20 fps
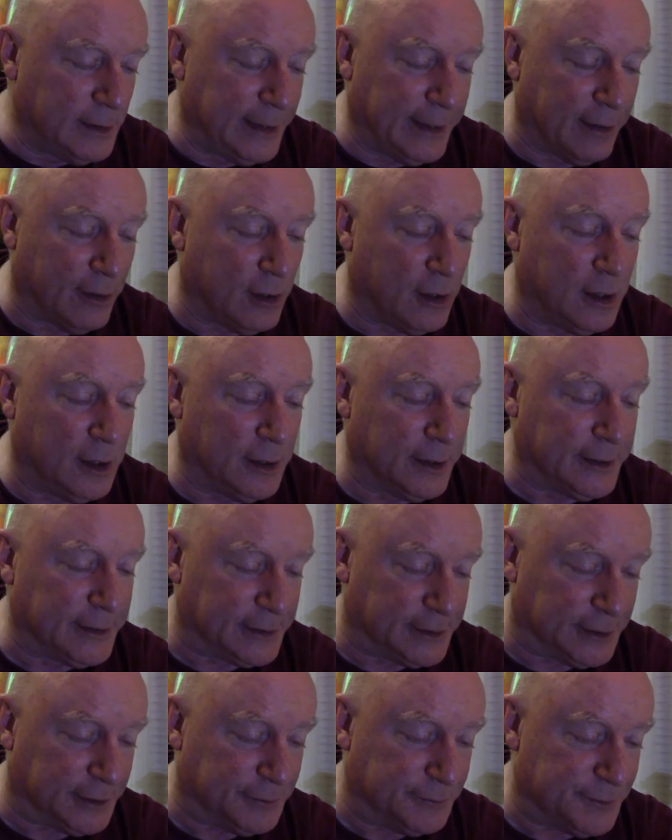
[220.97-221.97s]
and on
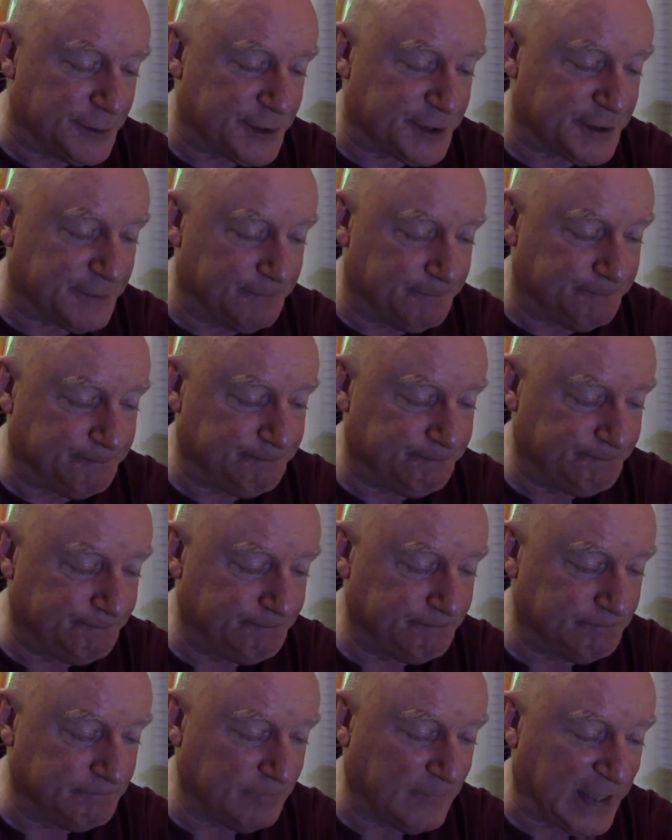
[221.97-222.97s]
it goes.
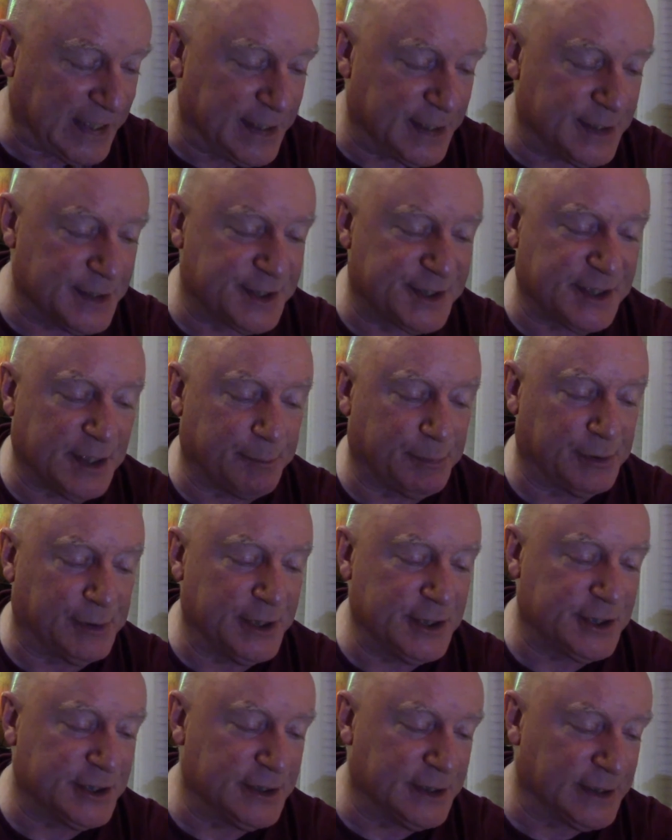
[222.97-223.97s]
It is
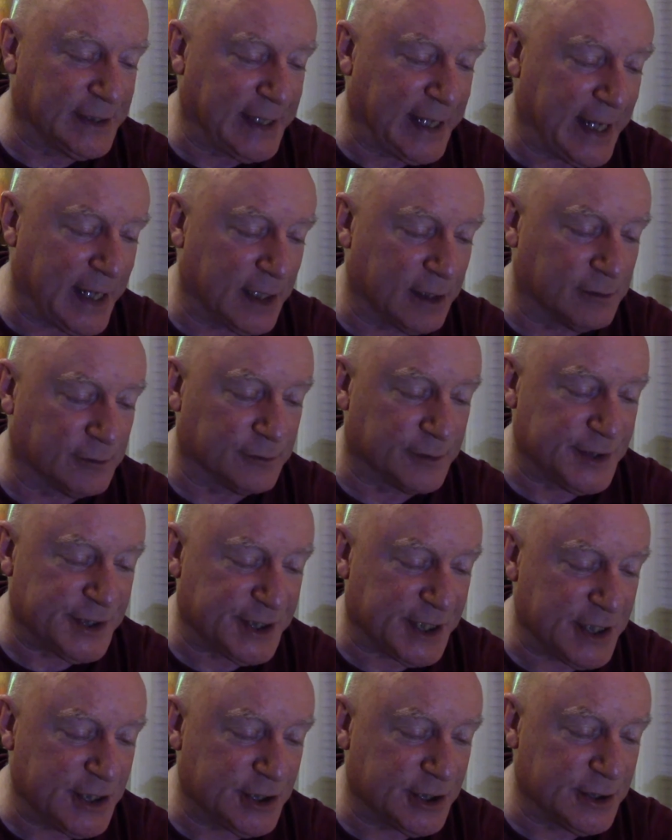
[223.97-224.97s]
separation and
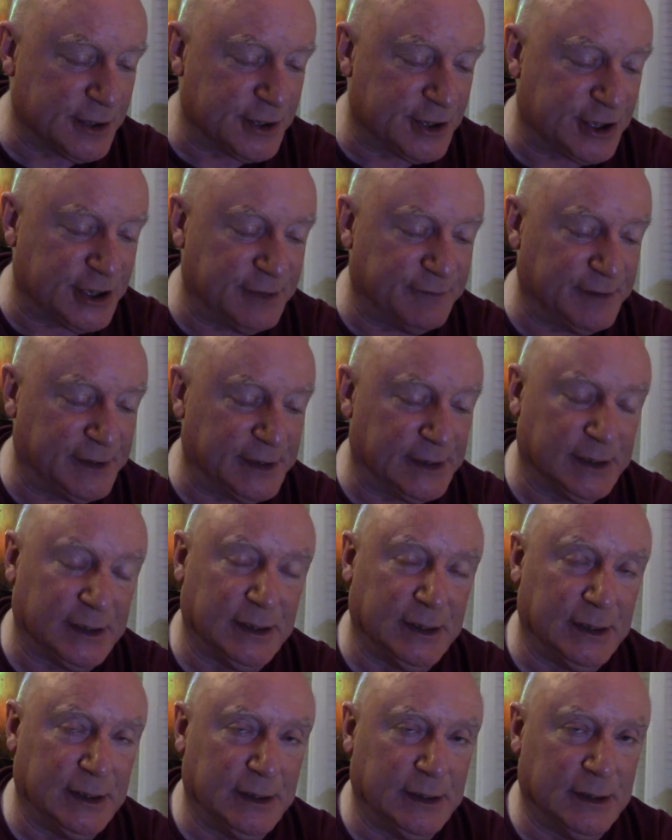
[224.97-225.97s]
categorization, achieving
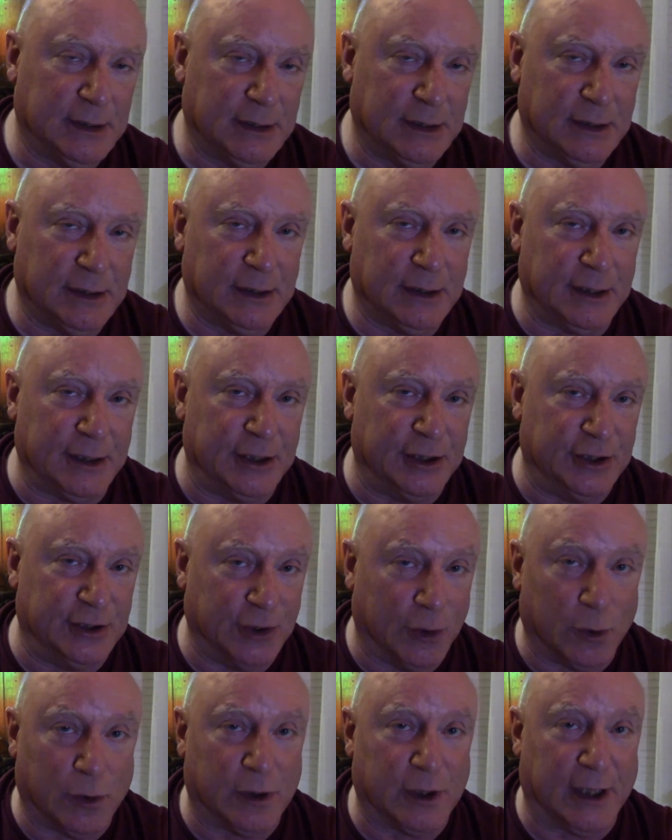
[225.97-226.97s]

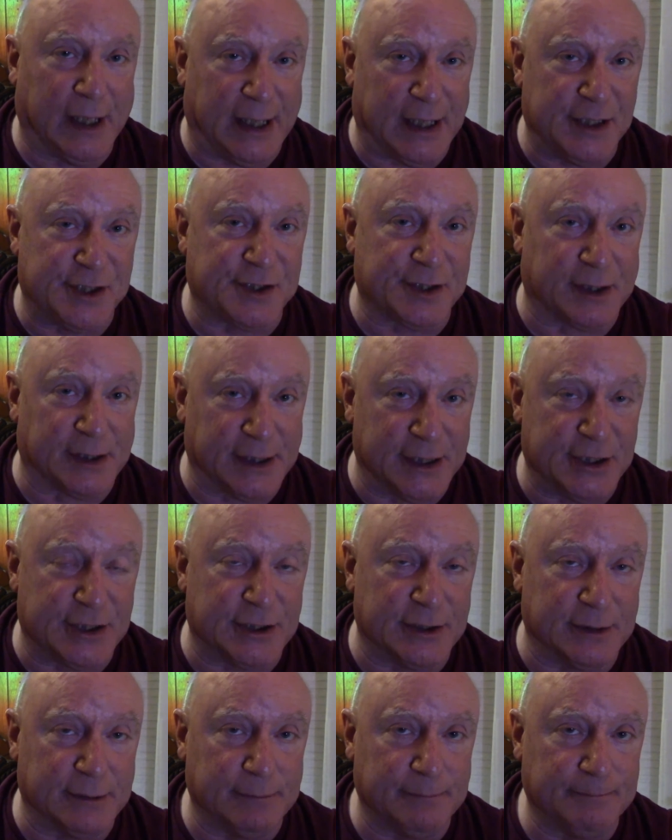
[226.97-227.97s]
your
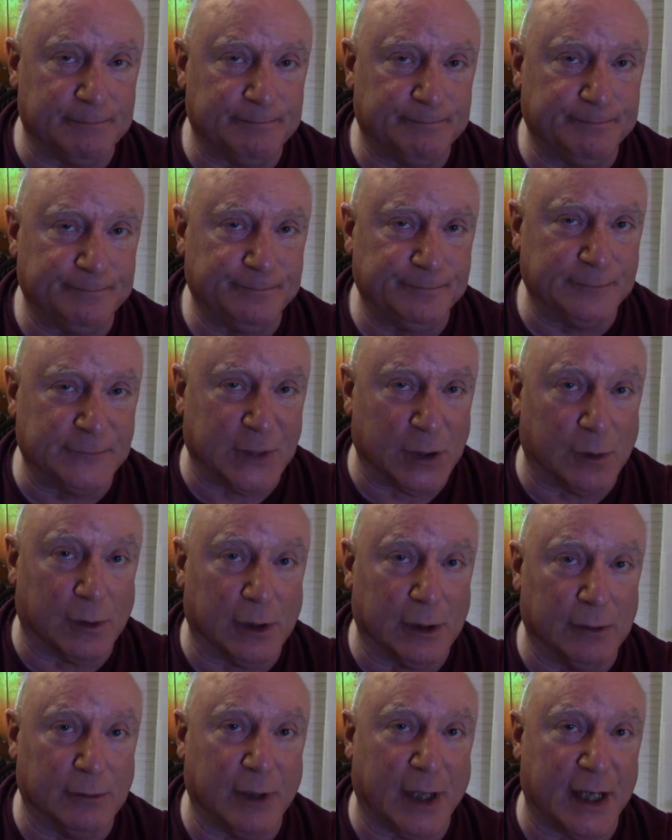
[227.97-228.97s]
isolation,
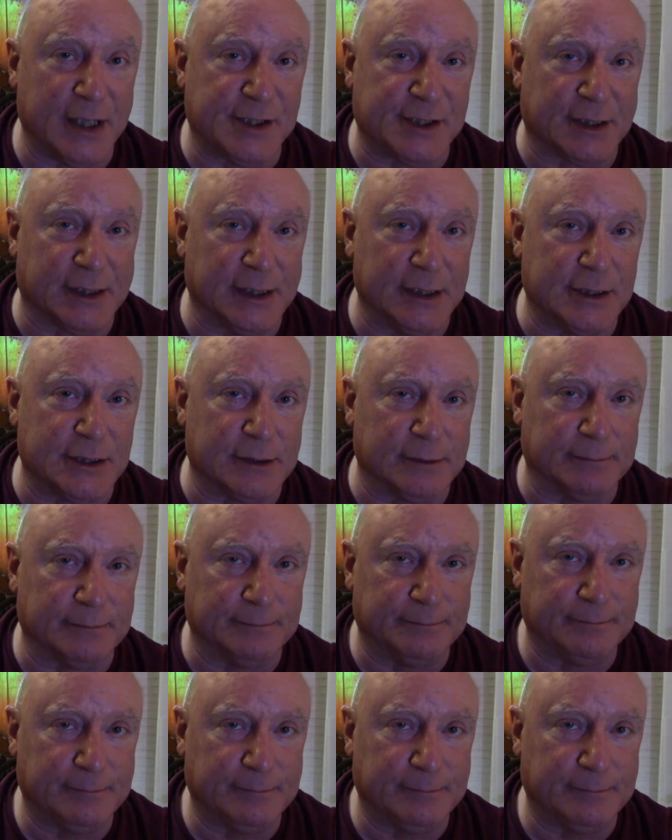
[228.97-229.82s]
your own isolation.